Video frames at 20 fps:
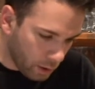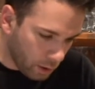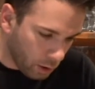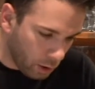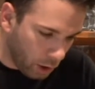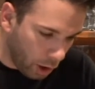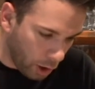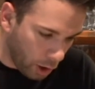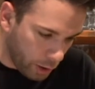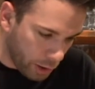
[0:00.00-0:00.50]

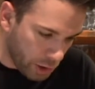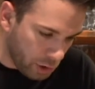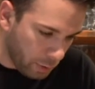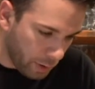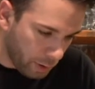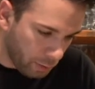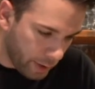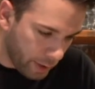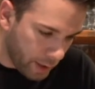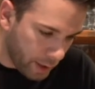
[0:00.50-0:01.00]
garnish
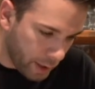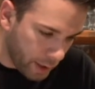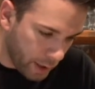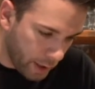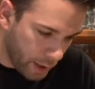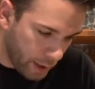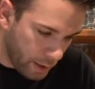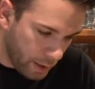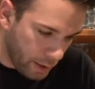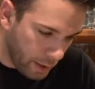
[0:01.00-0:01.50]
with green
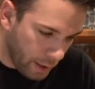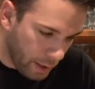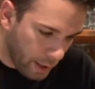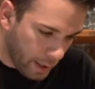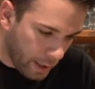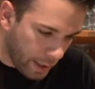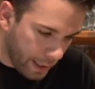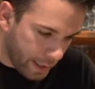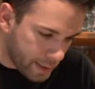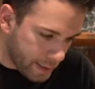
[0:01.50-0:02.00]
onion
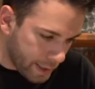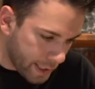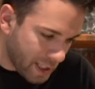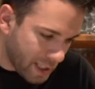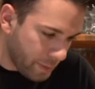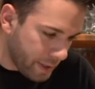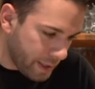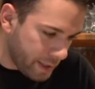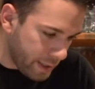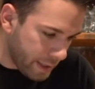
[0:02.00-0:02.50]
and
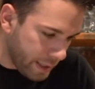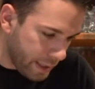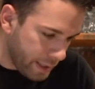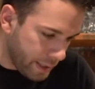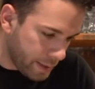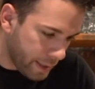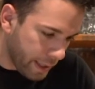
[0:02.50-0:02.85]
sesame seeds,